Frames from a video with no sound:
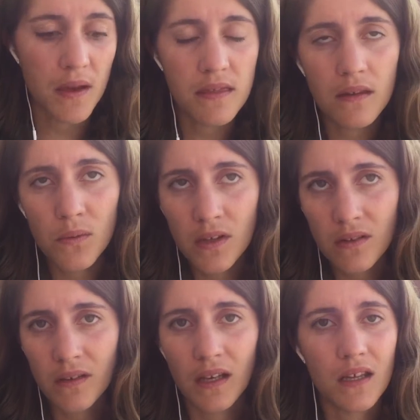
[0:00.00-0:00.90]
I think when you
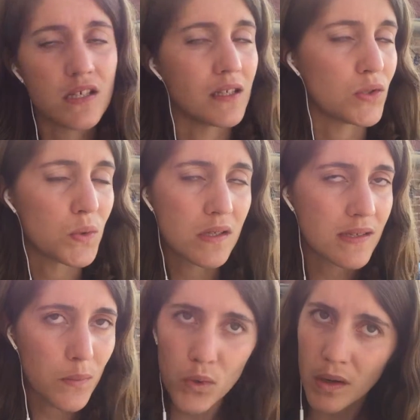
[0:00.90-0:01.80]
can actually talk to
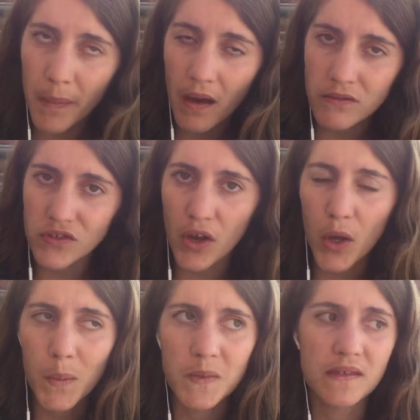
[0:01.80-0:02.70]
someone about
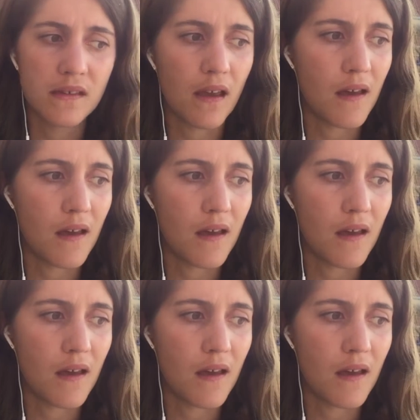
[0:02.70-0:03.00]
jobs,